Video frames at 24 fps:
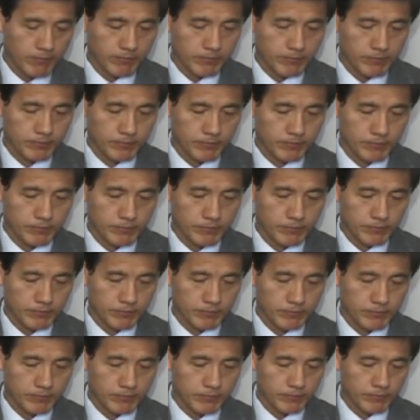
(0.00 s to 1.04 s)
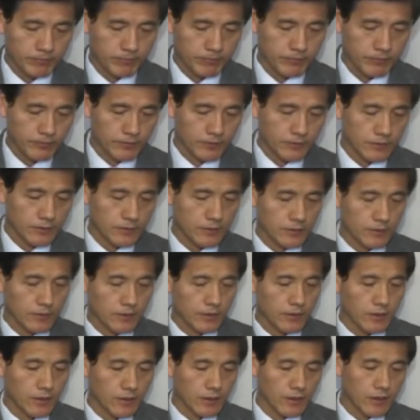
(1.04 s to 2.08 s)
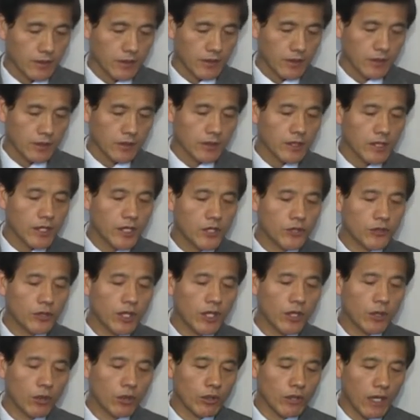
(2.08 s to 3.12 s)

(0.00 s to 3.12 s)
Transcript: and unbelievers to stand.